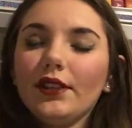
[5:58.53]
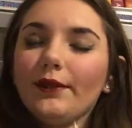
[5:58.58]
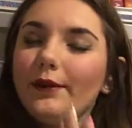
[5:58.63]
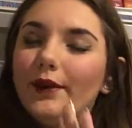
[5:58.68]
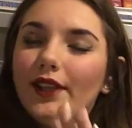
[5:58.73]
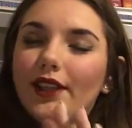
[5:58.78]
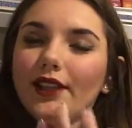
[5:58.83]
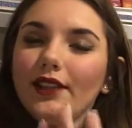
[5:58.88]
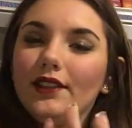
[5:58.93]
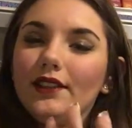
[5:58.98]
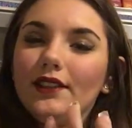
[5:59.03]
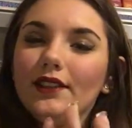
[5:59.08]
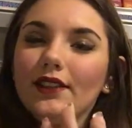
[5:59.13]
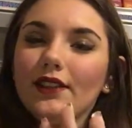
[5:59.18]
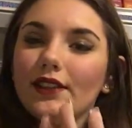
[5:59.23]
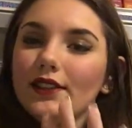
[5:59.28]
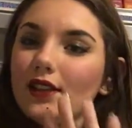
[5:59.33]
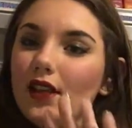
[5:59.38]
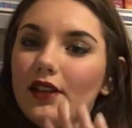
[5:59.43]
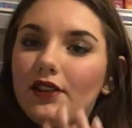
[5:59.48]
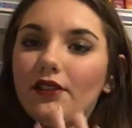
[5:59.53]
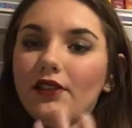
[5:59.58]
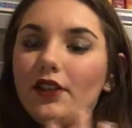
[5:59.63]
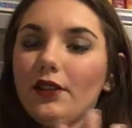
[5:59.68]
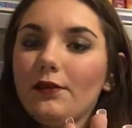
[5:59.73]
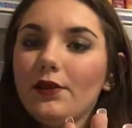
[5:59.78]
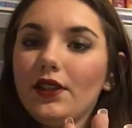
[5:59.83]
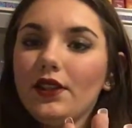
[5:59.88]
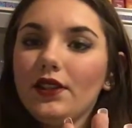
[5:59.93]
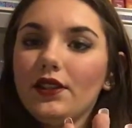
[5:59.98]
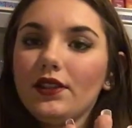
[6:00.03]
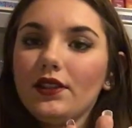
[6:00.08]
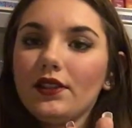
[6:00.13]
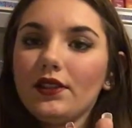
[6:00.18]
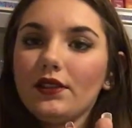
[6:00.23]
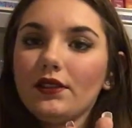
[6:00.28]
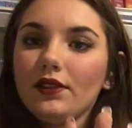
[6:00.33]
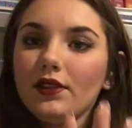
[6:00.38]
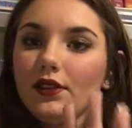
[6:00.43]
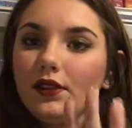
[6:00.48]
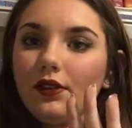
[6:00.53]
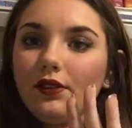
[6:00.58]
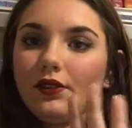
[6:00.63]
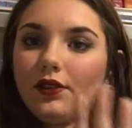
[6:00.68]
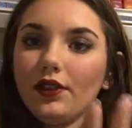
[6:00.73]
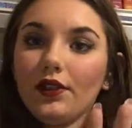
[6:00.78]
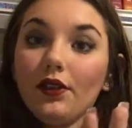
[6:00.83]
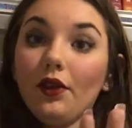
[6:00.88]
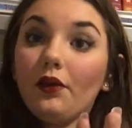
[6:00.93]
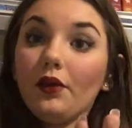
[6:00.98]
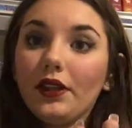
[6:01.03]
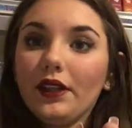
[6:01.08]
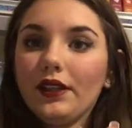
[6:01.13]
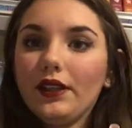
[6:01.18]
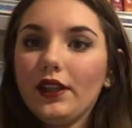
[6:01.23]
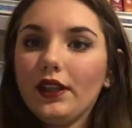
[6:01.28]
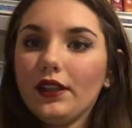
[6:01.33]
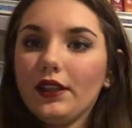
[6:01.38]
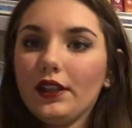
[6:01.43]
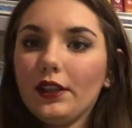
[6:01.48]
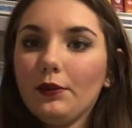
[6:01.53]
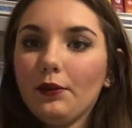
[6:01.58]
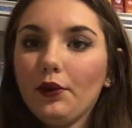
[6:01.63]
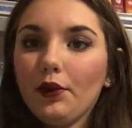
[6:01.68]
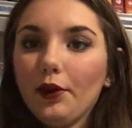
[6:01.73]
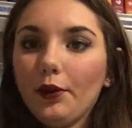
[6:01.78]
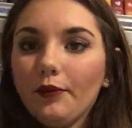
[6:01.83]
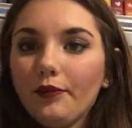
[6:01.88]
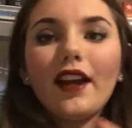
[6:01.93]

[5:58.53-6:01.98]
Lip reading: Man, he's not your enemy. You don't need this anymore.